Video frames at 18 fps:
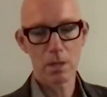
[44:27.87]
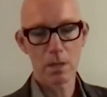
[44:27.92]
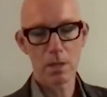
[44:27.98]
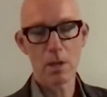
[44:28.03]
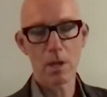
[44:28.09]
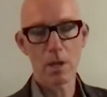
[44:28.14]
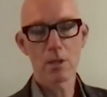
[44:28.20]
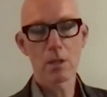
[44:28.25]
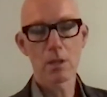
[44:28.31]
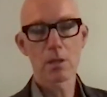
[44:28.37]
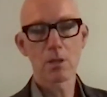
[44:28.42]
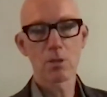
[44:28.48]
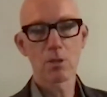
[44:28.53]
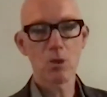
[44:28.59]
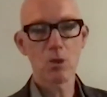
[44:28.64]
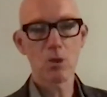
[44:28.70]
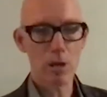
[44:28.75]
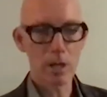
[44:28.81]
you know, as an
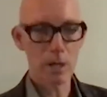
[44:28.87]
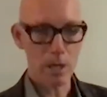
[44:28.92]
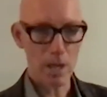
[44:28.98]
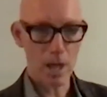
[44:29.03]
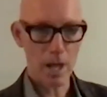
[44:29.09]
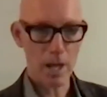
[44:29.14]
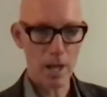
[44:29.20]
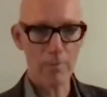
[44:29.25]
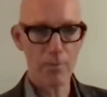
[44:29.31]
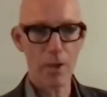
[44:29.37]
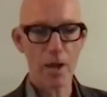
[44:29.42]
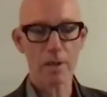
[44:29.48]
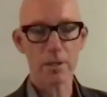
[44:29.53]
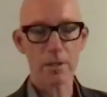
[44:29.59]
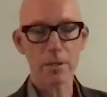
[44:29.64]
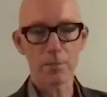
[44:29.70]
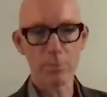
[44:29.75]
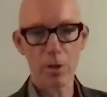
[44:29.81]
historical
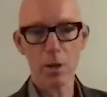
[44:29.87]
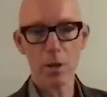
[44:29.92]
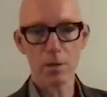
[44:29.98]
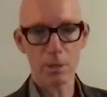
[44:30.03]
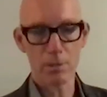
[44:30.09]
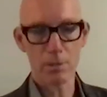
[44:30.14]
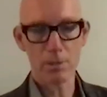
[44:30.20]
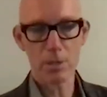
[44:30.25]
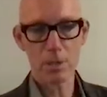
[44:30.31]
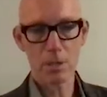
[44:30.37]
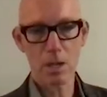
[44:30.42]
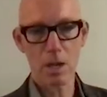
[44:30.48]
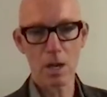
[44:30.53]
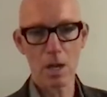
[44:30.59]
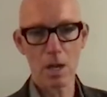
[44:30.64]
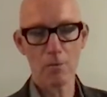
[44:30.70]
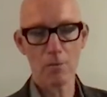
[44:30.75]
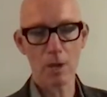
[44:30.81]
artifact, a product of its
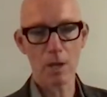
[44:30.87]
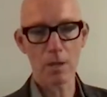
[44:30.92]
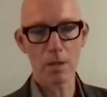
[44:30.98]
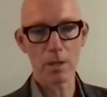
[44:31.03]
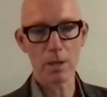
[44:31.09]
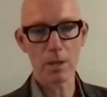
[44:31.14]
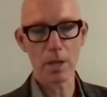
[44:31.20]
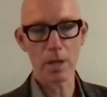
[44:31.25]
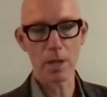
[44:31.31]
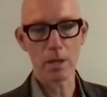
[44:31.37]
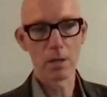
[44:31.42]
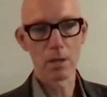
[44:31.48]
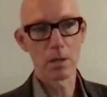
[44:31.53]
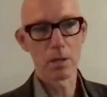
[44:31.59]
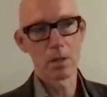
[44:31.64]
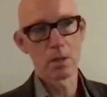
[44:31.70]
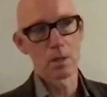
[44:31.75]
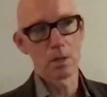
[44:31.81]
time, rather than
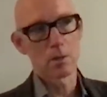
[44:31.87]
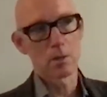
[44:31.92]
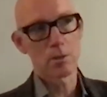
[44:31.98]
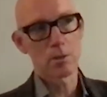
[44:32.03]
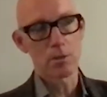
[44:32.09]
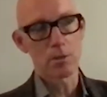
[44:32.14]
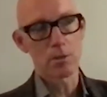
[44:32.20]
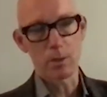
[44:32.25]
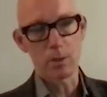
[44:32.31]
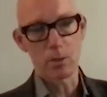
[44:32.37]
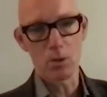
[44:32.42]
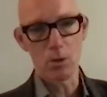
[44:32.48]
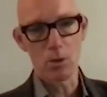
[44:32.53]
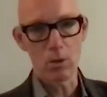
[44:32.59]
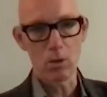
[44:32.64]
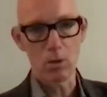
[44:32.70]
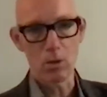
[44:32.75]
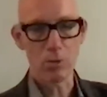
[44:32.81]
sort of the
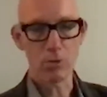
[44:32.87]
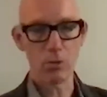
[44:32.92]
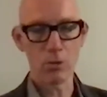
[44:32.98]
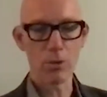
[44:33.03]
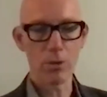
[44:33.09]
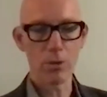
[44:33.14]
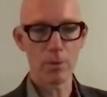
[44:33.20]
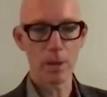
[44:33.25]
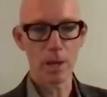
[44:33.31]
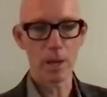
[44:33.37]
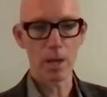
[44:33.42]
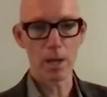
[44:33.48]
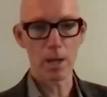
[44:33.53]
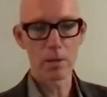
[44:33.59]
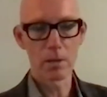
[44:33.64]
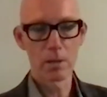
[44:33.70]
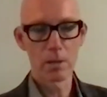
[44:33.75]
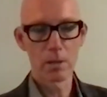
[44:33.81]
eternal truth
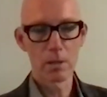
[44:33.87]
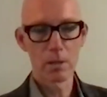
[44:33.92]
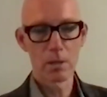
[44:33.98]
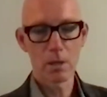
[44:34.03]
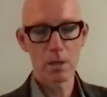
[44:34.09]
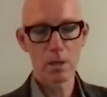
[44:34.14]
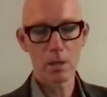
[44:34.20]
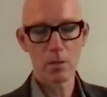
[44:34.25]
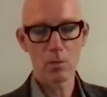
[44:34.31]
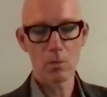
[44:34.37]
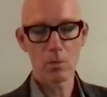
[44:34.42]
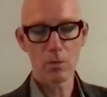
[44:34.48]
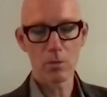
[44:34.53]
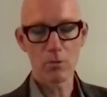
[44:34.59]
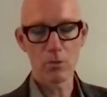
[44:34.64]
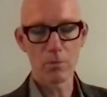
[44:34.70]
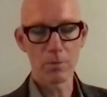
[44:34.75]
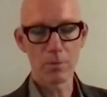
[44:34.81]
about uh,
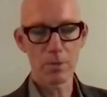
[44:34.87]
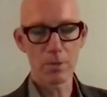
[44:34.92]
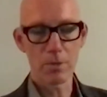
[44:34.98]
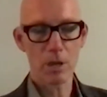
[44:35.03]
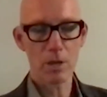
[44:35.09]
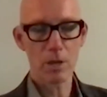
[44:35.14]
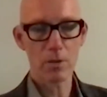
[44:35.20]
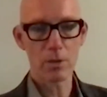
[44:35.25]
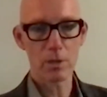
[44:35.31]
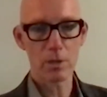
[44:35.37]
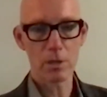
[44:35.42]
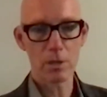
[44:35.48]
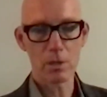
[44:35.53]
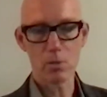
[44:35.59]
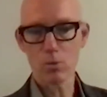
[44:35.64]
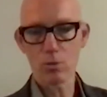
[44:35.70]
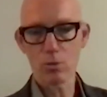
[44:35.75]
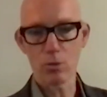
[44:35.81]
what group destruction
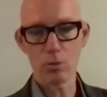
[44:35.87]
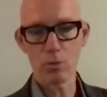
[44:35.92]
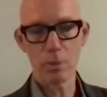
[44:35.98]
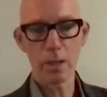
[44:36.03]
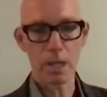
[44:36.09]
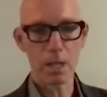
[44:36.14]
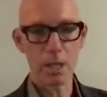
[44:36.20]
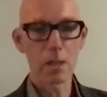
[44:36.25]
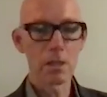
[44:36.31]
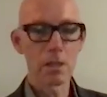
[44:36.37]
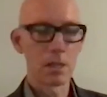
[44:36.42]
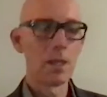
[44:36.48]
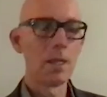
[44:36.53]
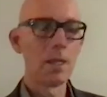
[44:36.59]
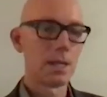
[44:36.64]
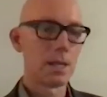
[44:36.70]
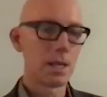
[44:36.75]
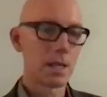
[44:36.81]
is or should be.
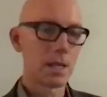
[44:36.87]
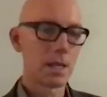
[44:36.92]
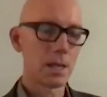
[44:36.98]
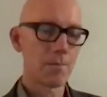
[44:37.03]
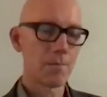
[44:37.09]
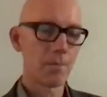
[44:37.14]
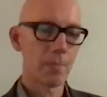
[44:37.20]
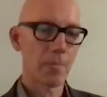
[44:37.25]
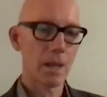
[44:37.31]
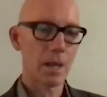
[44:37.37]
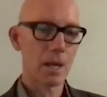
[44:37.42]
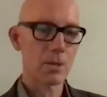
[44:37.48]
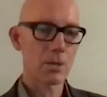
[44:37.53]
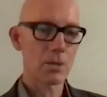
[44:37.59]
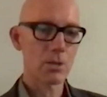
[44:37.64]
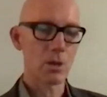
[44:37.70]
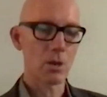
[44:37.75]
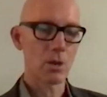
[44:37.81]
Um,
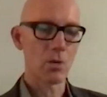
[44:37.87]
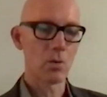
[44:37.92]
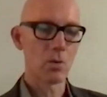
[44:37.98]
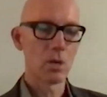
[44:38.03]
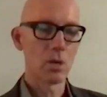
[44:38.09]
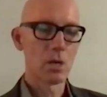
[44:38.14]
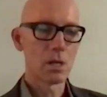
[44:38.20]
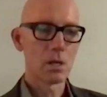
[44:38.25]
and so